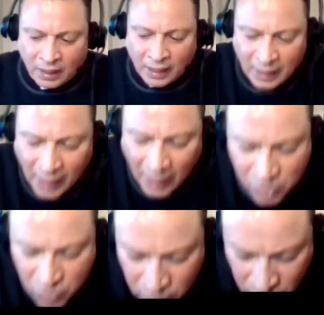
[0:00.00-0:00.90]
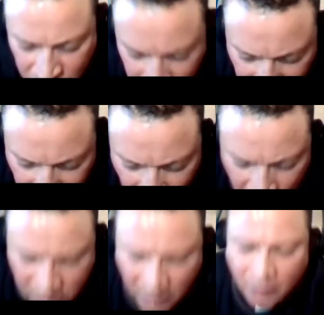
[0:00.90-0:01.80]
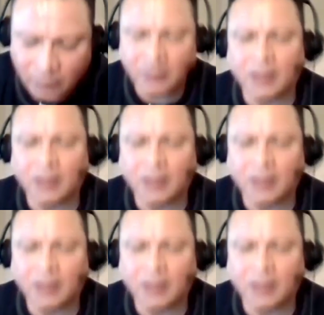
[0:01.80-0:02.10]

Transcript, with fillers: I had asked you one time,